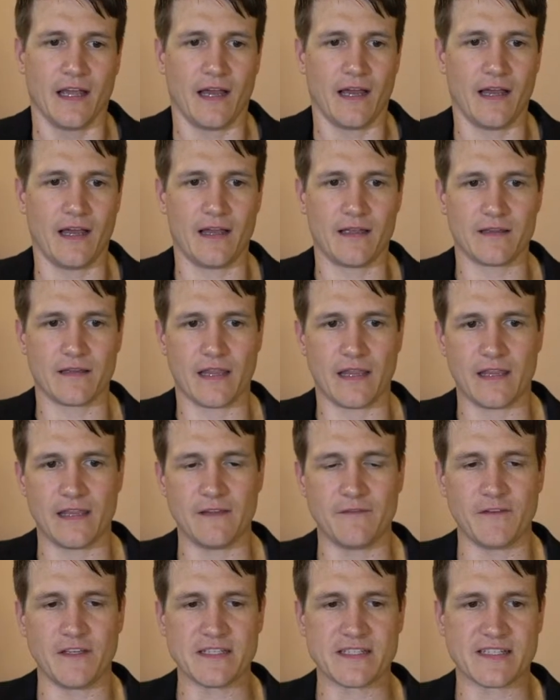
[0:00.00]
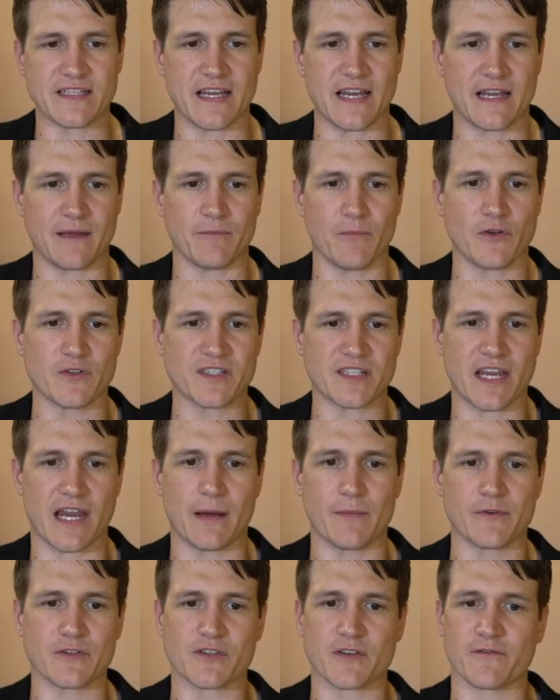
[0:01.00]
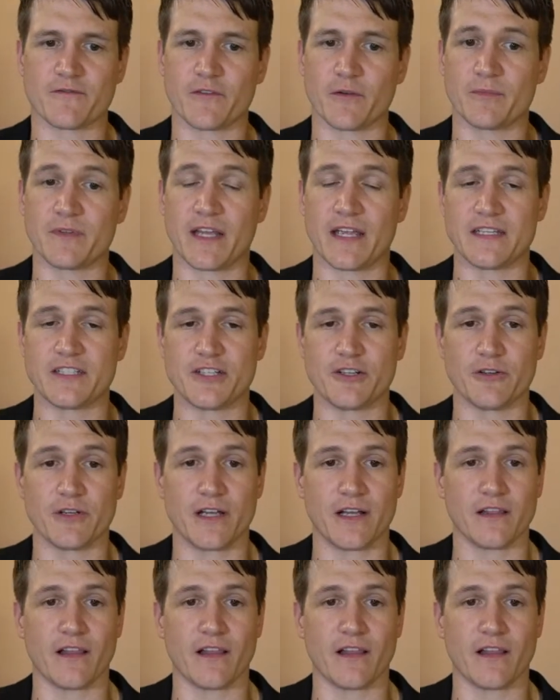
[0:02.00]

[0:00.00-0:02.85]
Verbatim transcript: Uh, Evie saying most scammers are from Nigeria.